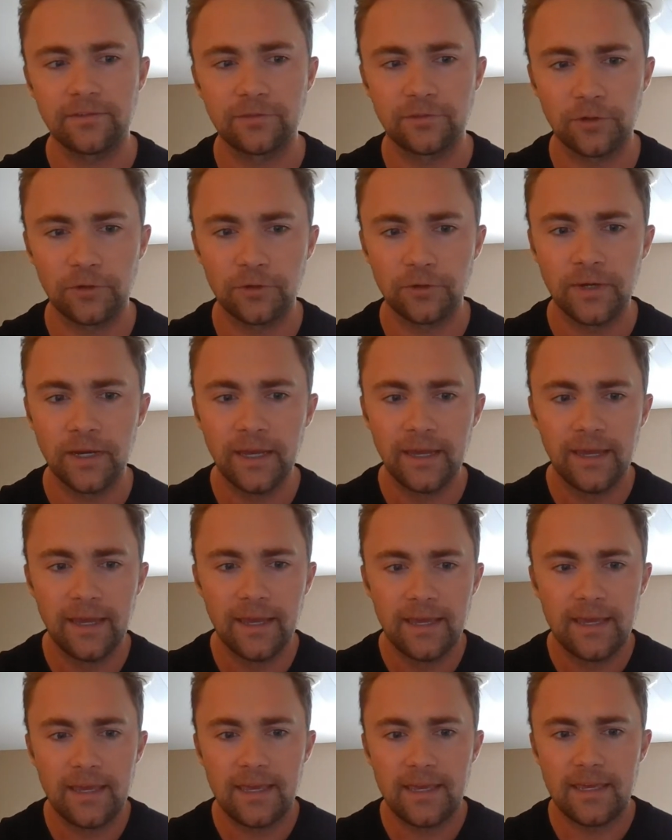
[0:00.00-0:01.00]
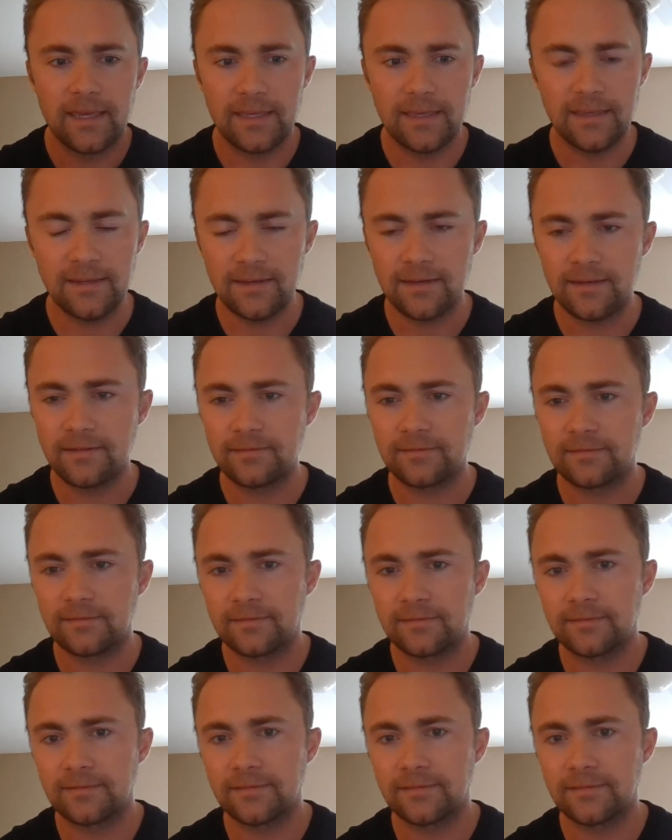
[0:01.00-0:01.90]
So in,